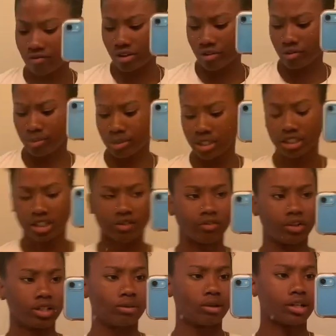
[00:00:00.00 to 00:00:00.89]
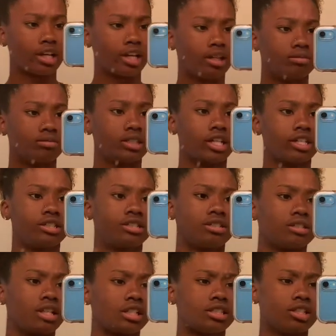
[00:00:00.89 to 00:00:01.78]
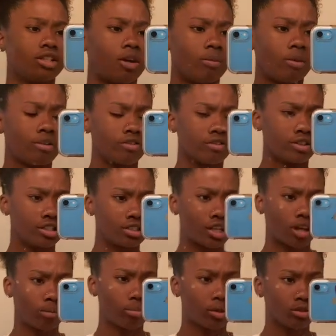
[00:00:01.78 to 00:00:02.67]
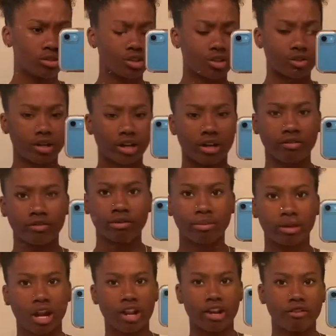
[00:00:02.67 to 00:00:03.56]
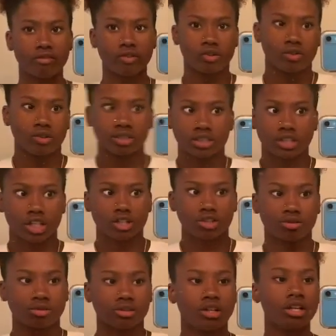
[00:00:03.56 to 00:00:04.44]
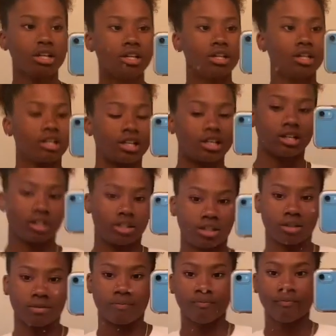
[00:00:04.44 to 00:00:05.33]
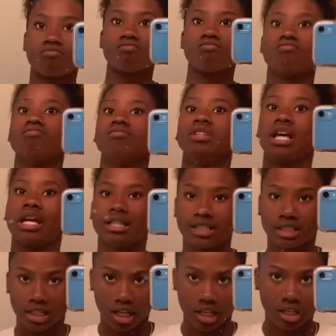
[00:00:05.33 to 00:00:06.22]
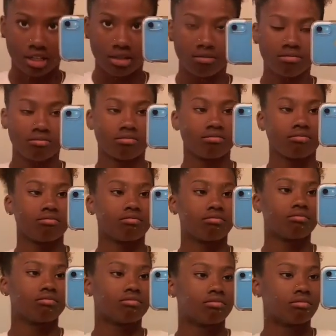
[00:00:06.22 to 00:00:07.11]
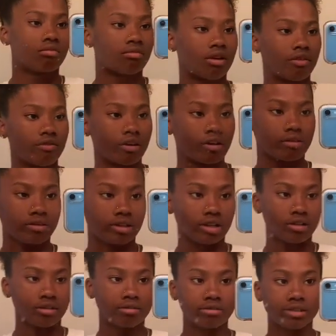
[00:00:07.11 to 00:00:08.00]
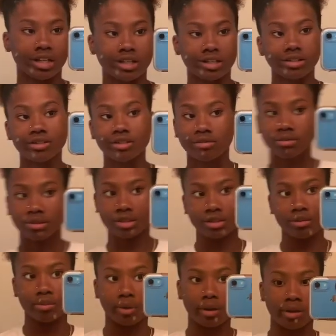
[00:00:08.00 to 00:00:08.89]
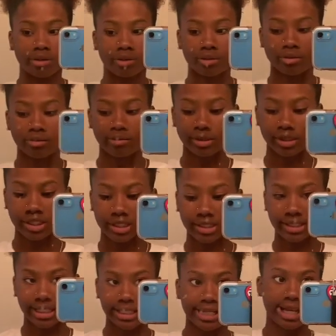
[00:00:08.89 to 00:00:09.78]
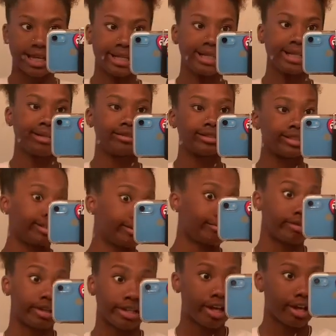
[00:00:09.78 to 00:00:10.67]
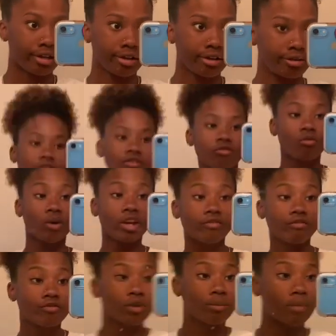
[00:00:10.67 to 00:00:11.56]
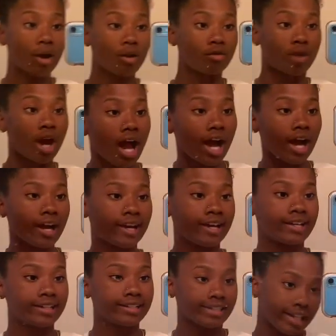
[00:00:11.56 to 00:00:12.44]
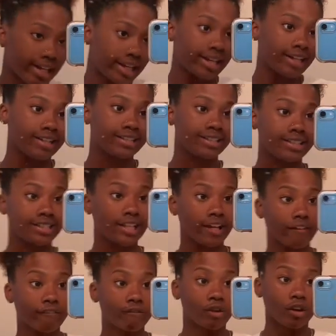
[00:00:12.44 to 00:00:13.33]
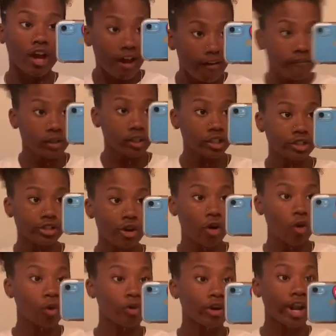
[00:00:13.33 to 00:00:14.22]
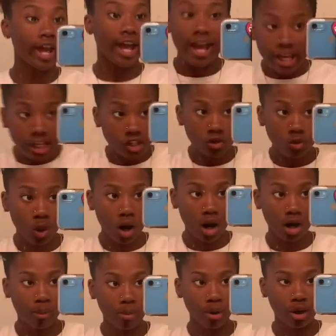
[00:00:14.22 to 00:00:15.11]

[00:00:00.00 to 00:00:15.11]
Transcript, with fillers: i've never been to the volleyball games i, I see all my friends like posted or whatever but i never knew the schedule and then last night i found out like it was tomorrow which is today i was like why not go waiting for my ride again she taking forever you know who the heck you are